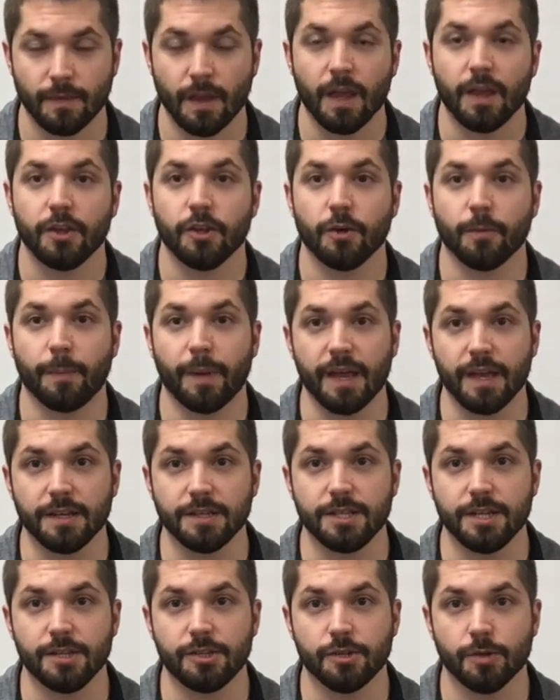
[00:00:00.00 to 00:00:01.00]
Your band
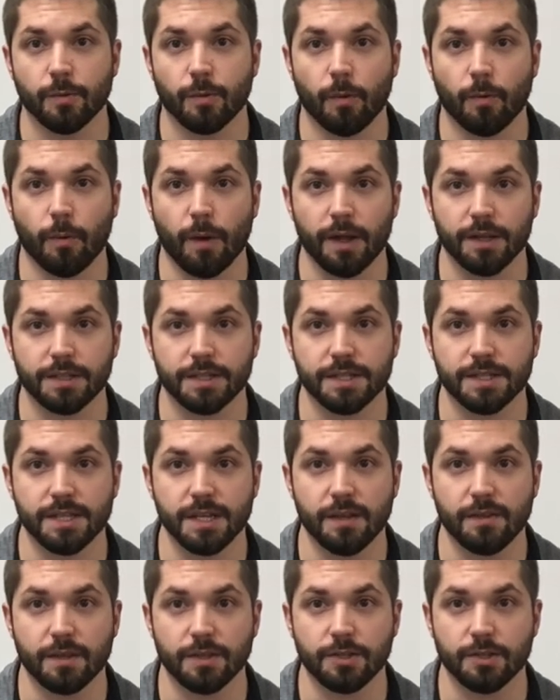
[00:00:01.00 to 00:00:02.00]
teacher will want to see
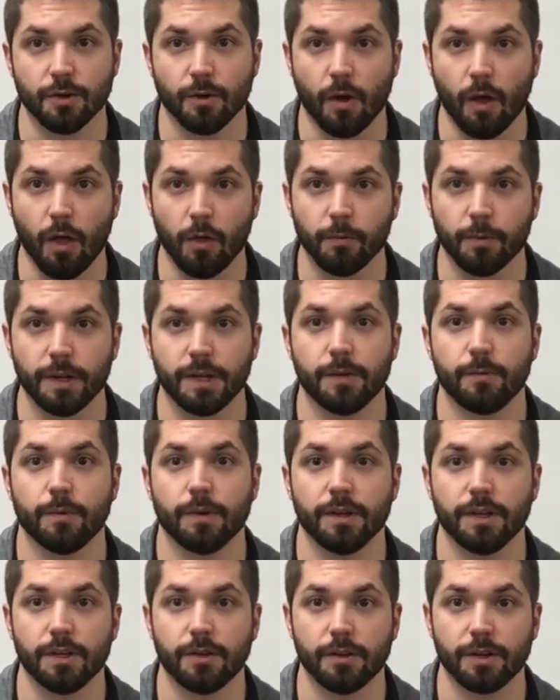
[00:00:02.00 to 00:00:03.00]
that you're already
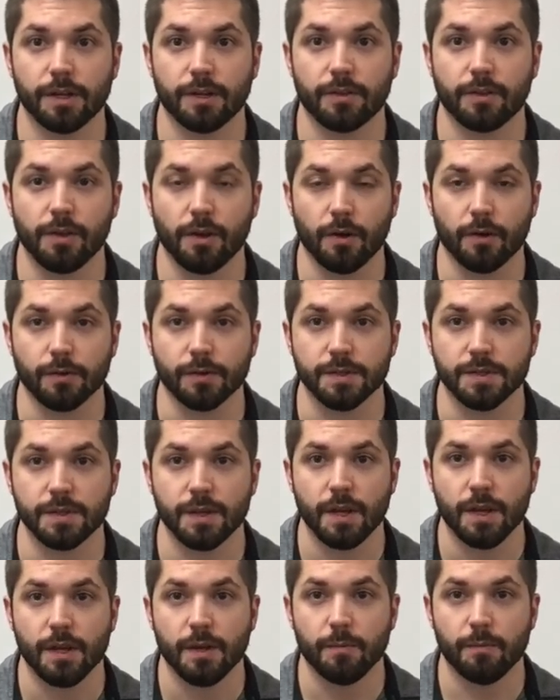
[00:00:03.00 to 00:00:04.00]
really good at those
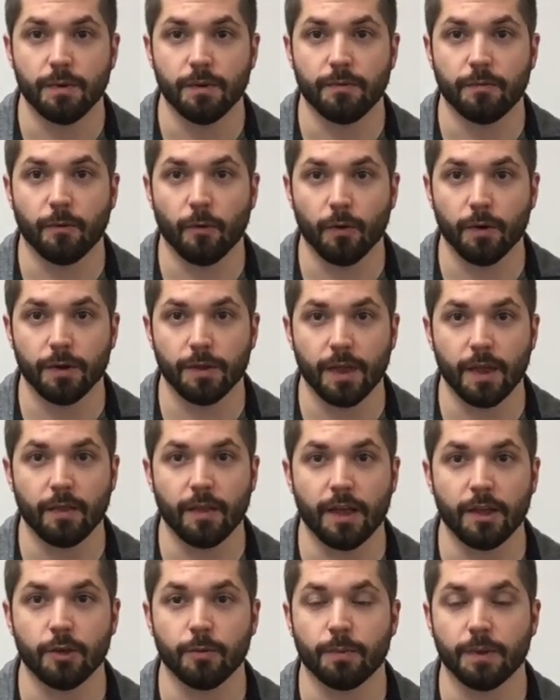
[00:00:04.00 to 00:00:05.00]
before they
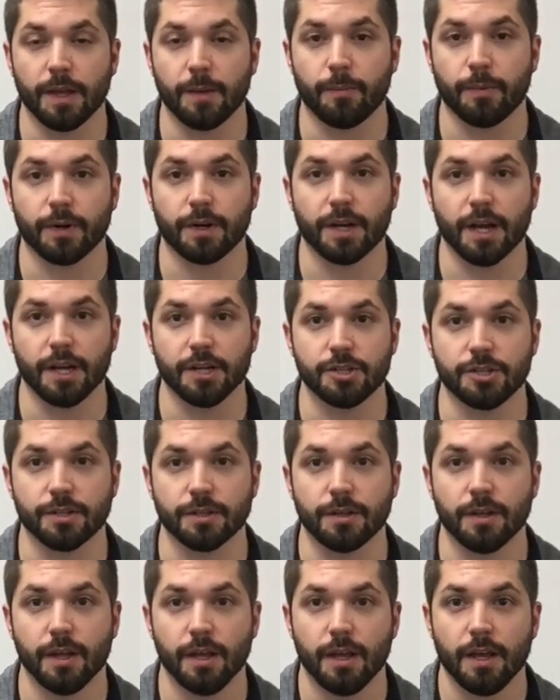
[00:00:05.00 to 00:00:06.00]
let you play percussion,
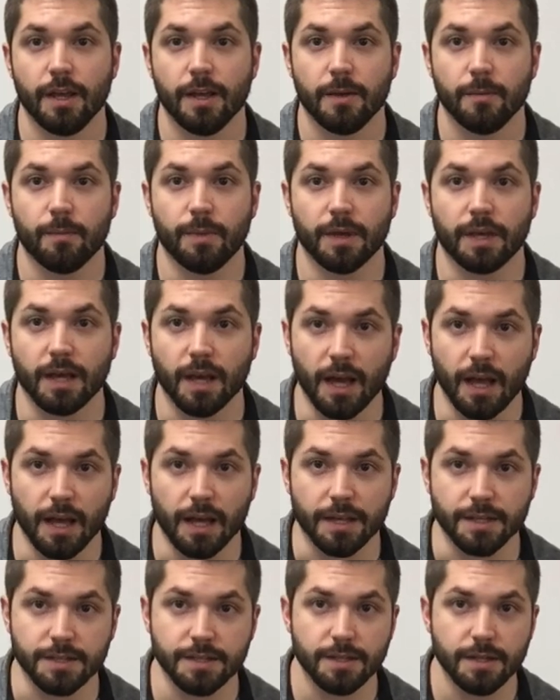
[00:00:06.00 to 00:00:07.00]

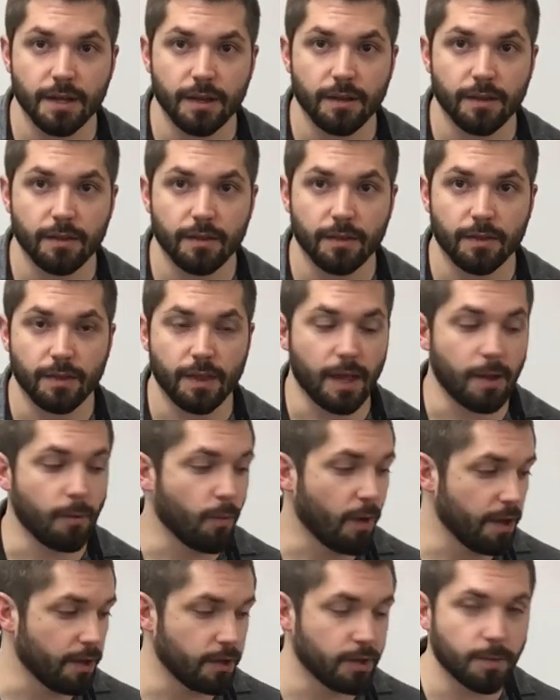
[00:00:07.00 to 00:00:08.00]
because they
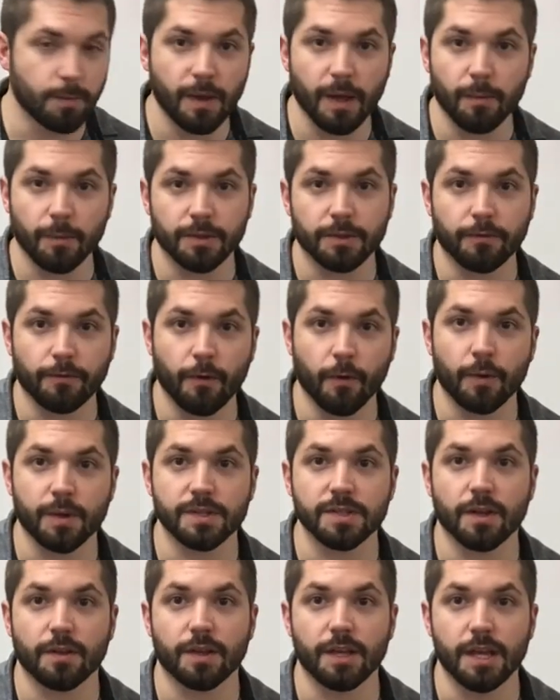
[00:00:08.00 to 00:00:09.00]
want you to be able to focus
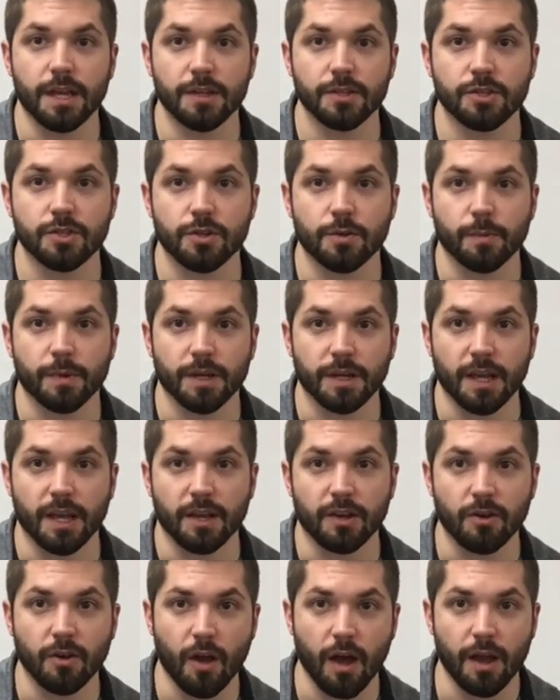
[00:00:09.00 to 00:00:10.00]
on the instrument
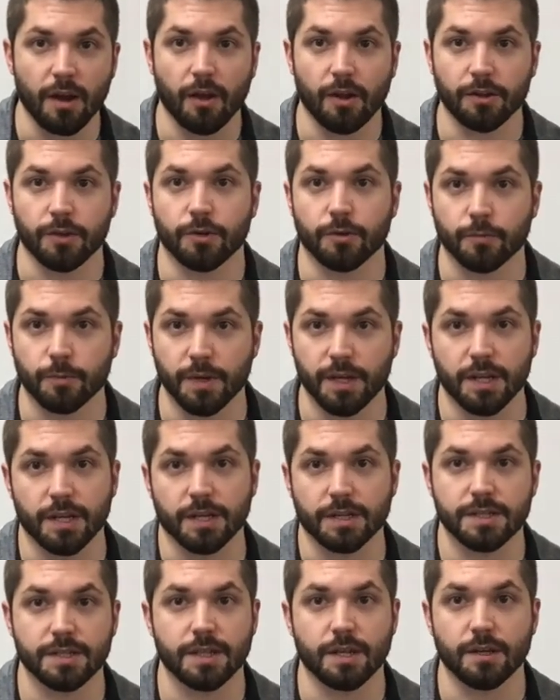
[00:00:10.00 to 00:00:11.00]
and not on your reading
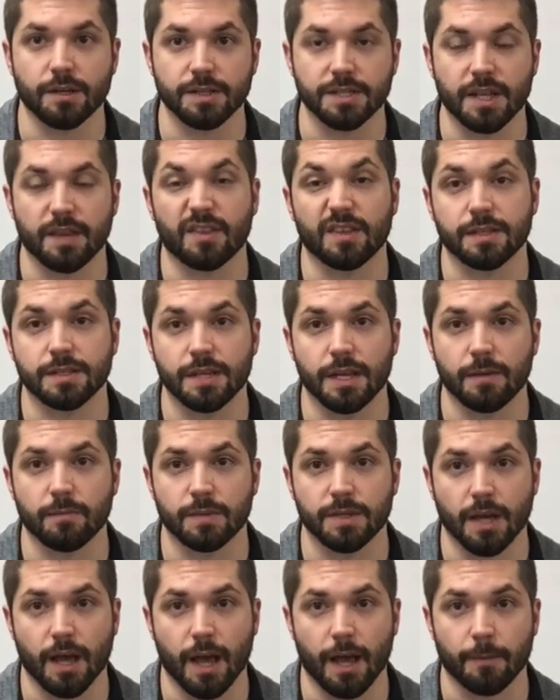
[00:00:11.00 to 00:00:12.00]
skills at the same
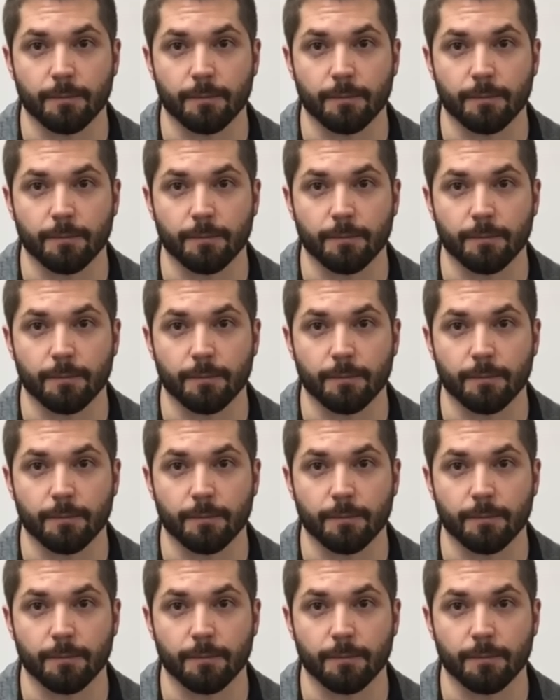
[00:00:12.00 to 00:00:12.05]
time.